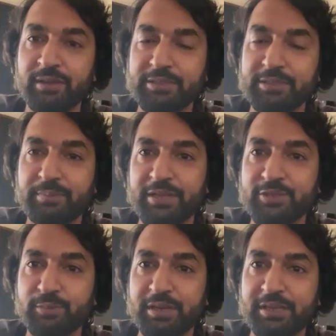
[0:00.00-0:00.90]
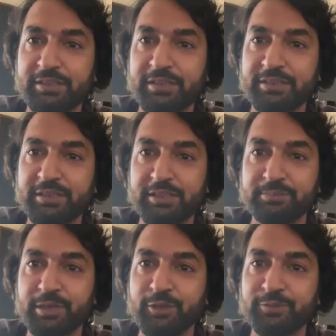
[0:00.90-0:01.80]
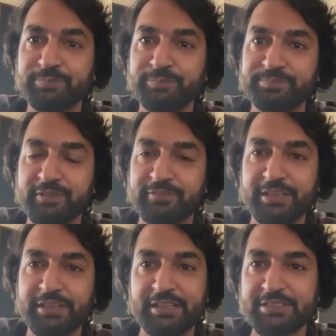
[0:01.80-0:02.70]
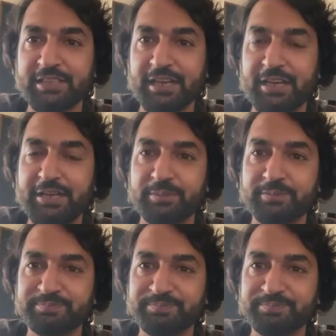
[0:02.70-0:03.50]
other bands who played there, The Earth Below, fantastic lineup.